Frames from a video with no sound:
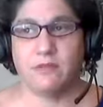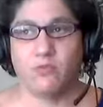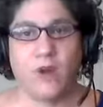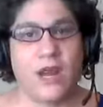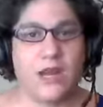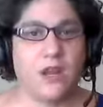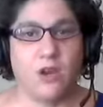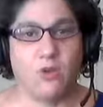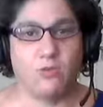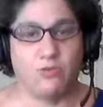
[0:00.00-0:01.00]

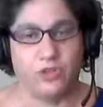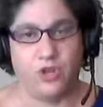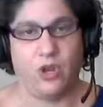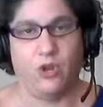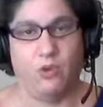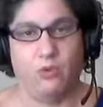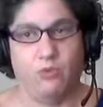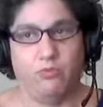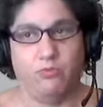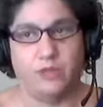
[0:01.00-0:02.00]
radio
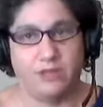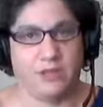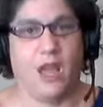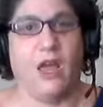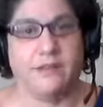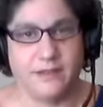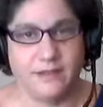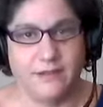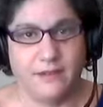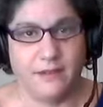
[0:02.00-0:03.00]
show
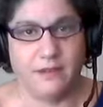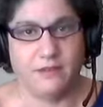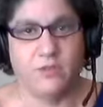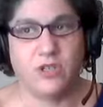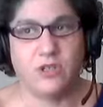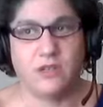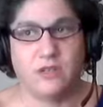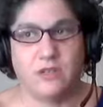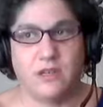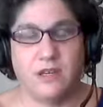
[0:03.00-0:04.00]
slots, which
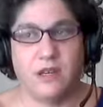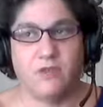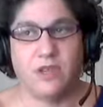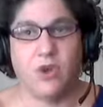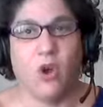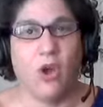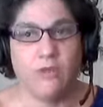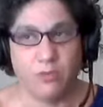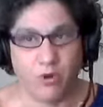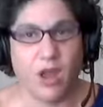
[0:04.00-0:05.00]
is, you know,
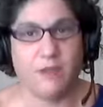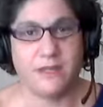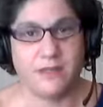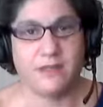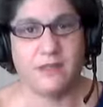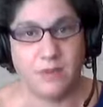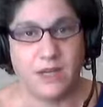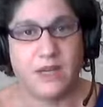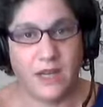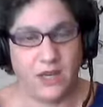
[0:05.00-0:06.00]
the promise is, I'm
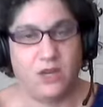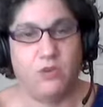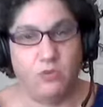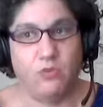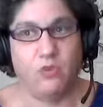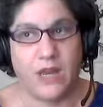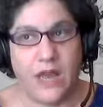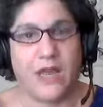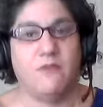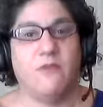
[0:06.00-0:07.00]
going to get you
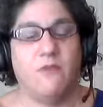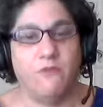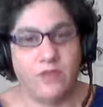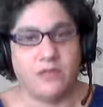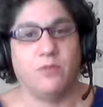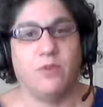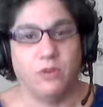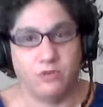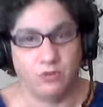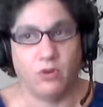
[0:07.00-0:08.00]

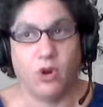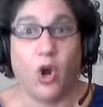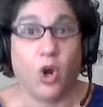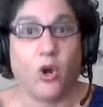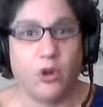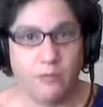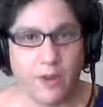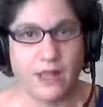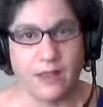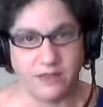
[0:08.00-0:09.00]
visible or heard
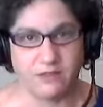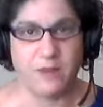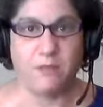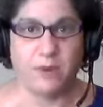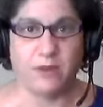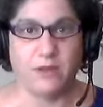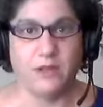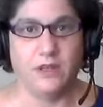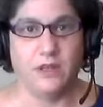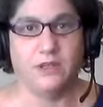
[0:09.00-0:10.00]
by lots of people.
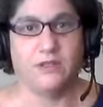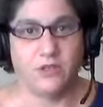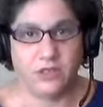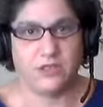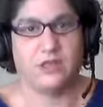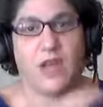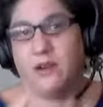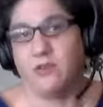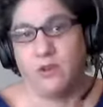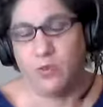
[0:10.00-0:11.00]
So
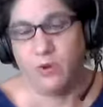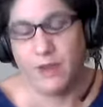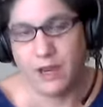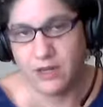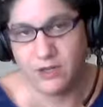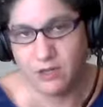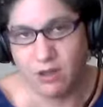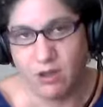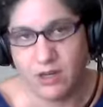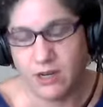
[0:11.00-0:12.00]
I don't know what her package is
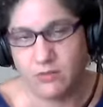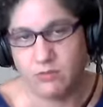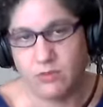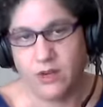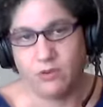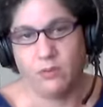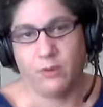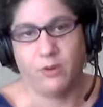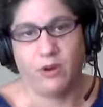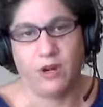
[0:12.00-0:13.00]
called. I don't
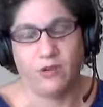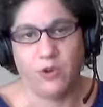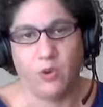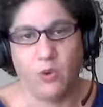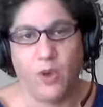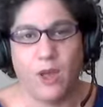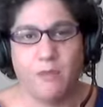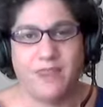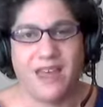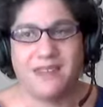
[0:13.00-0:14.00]
remember her. I don't know her well,
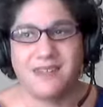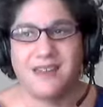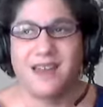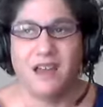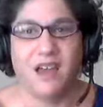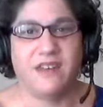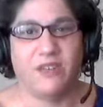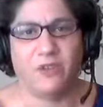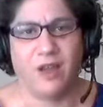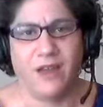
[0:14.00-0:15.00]
but that's
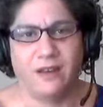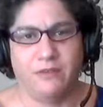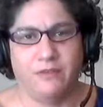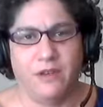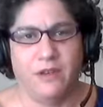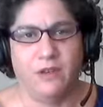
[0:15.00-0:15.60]
another kind of